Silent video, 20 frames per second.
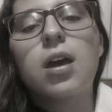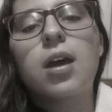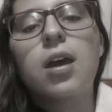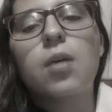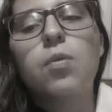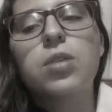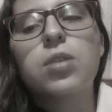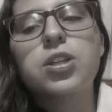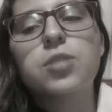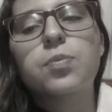
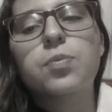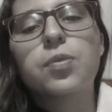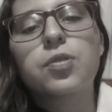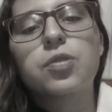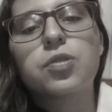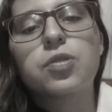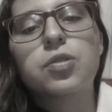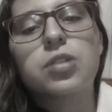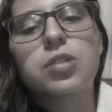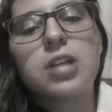which
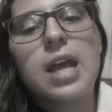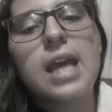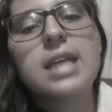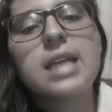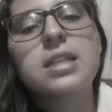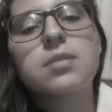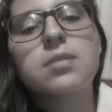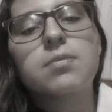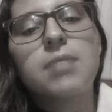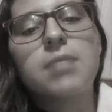
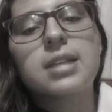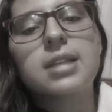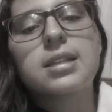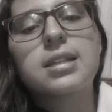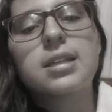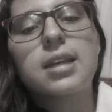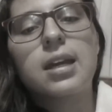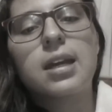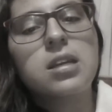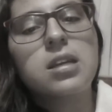portrays
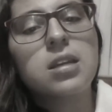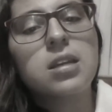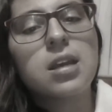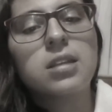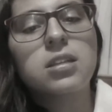Mexican in